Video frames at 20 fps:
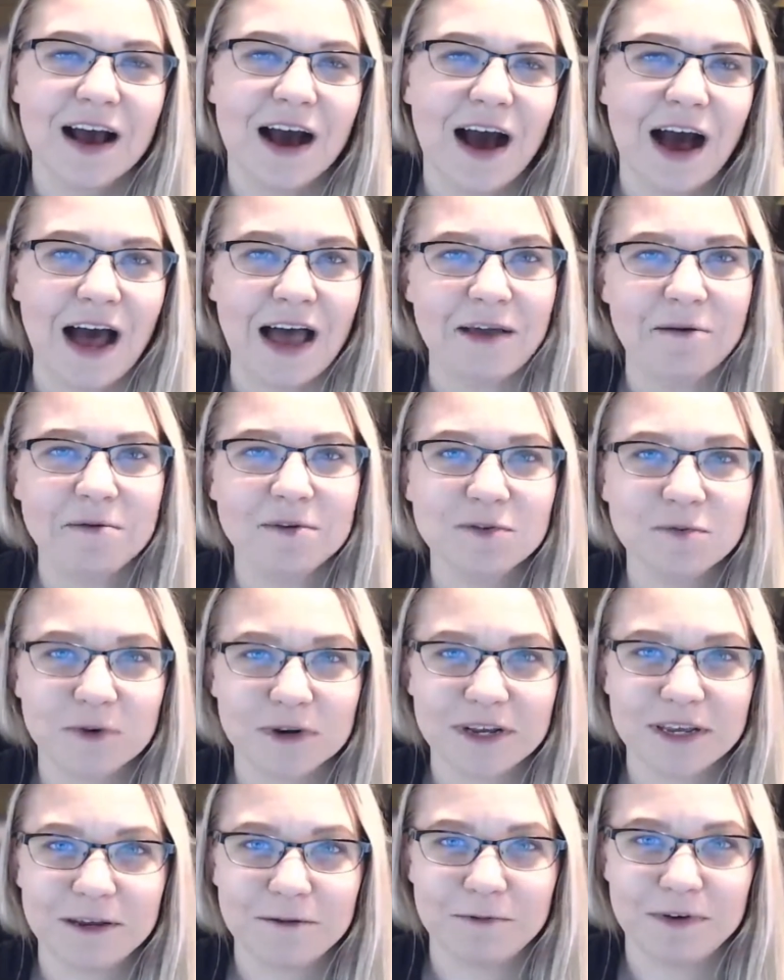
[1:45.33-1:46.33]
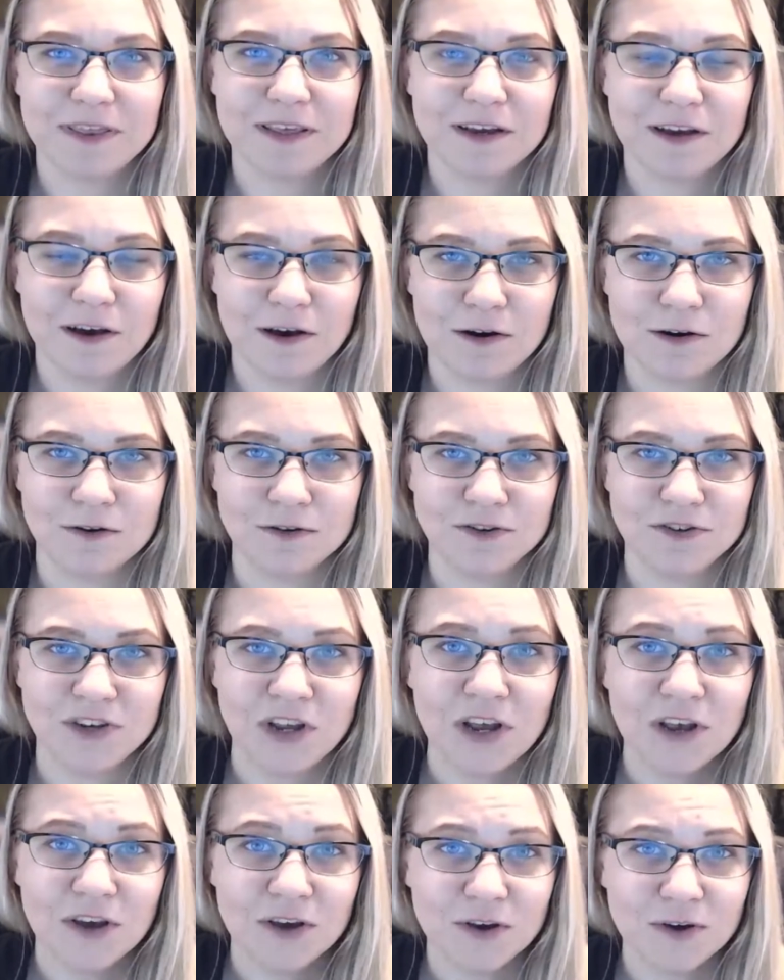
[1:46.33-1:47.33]
I was working with a coach
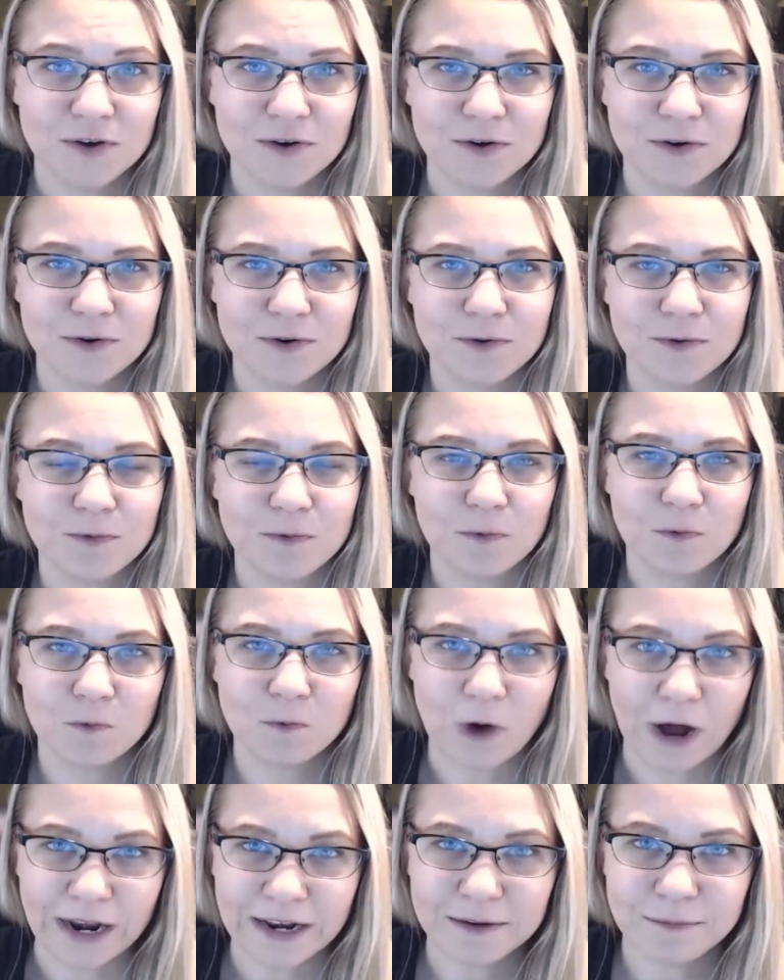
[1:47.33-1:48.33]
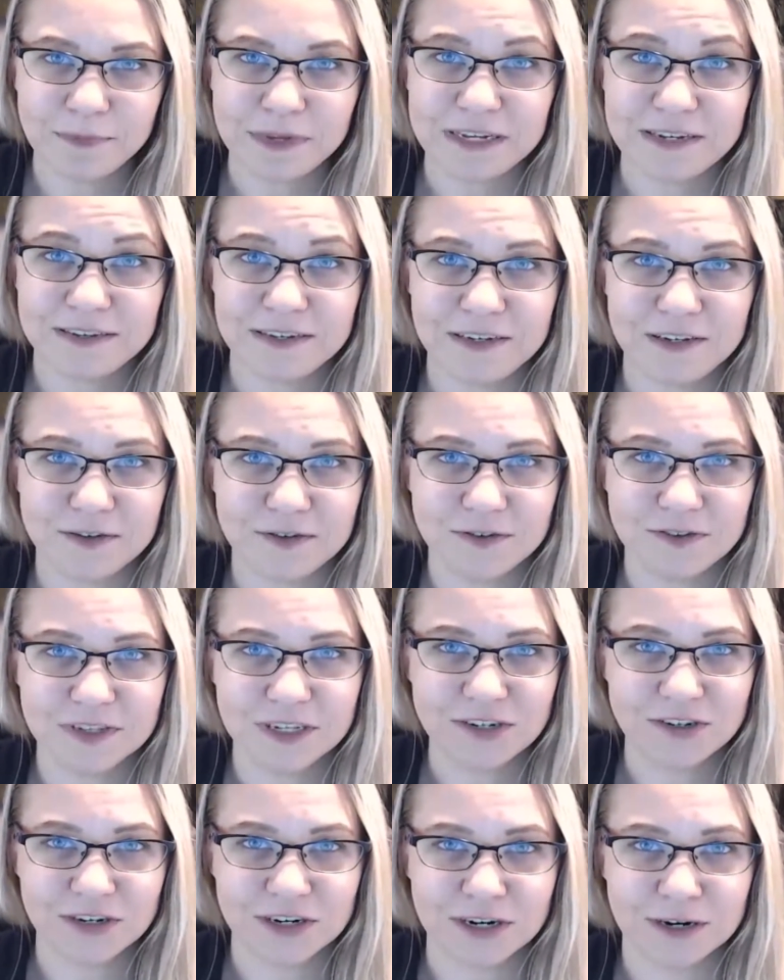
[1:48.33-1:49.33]
who wanted me to use the
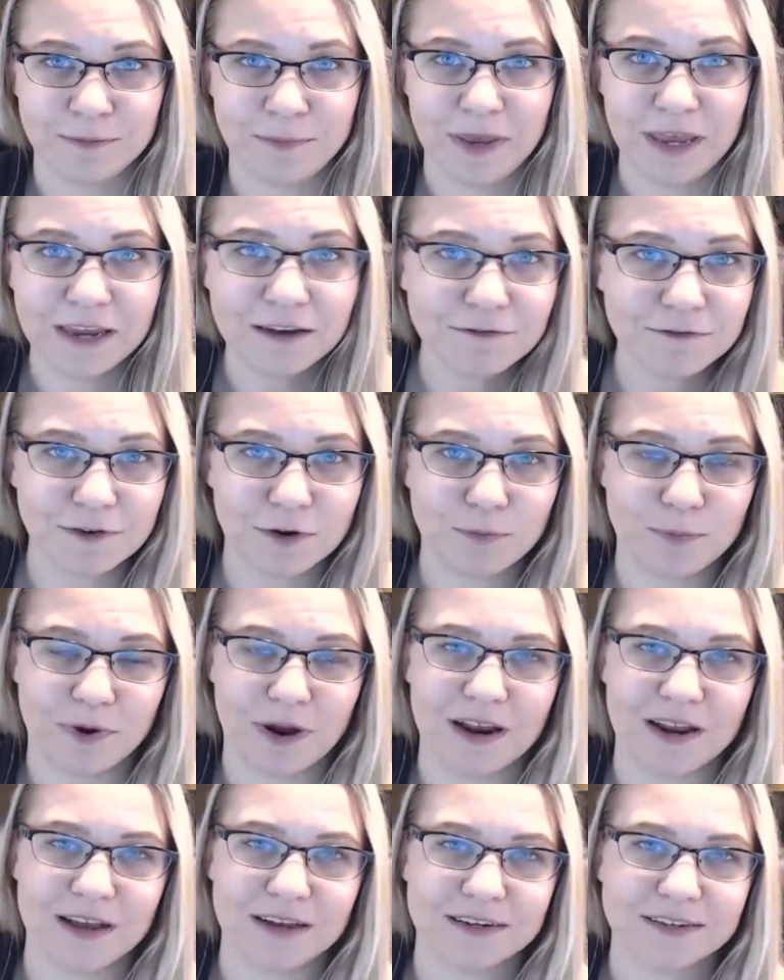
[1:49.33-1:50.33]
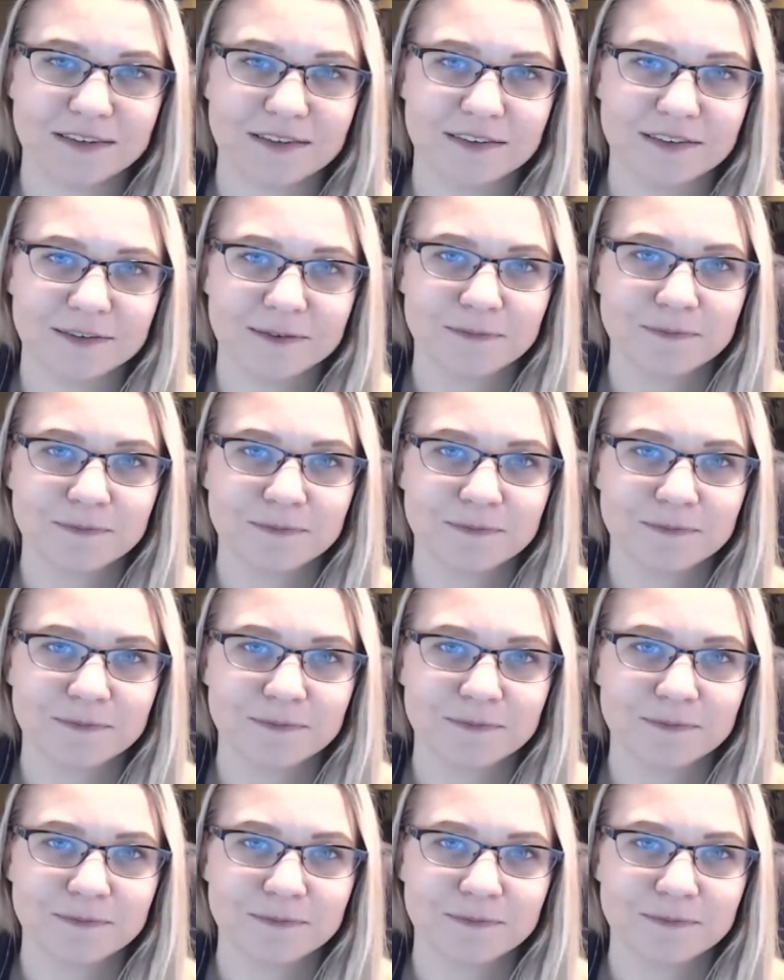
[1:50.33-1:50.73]
term info products.